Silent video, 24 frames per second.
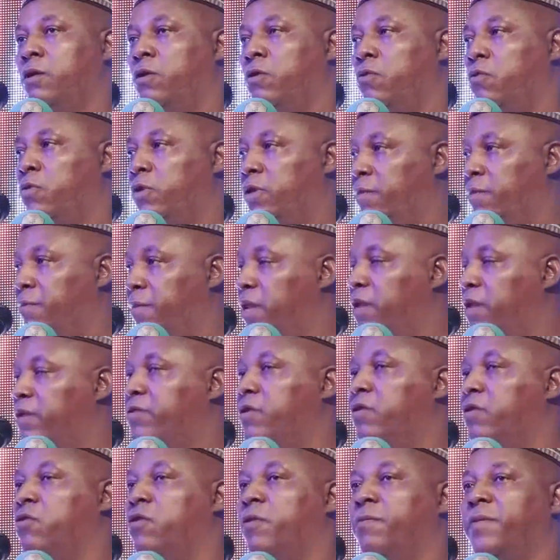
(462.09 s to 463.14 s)
with the
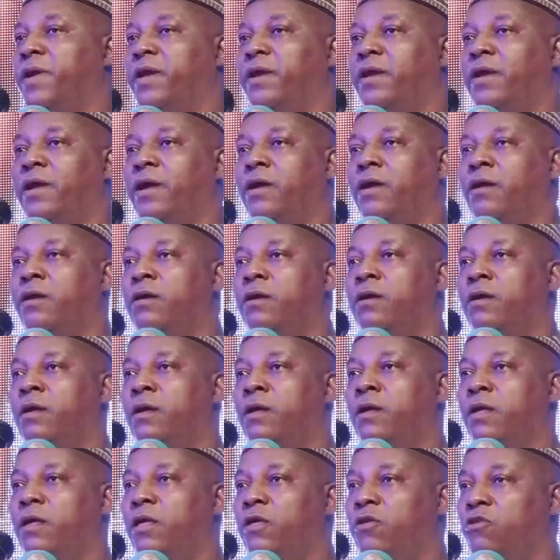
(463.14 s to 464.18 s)
military commander
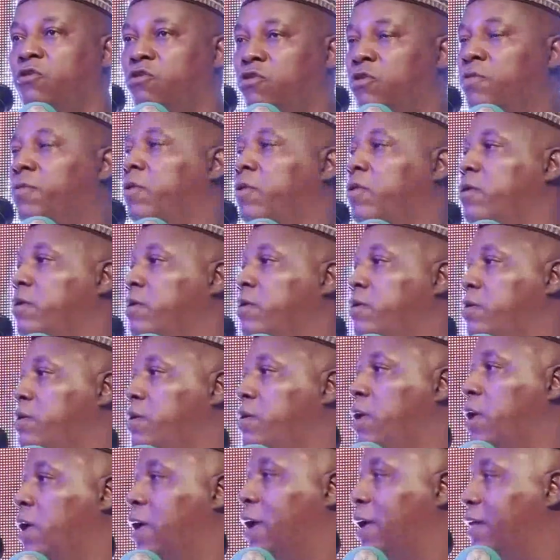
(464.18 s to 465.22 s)
in Chibok,
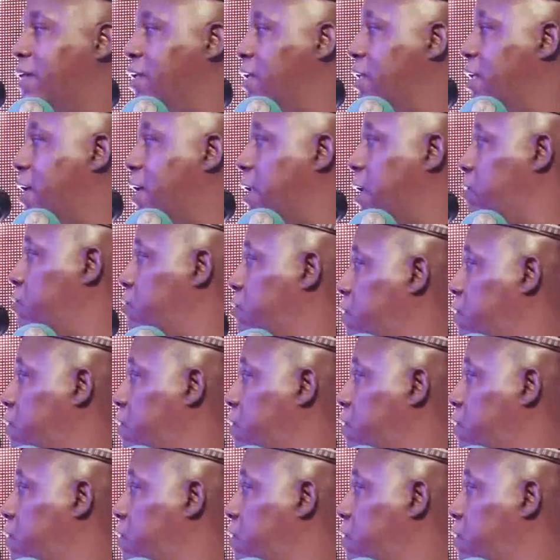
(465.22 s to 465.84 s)
and the director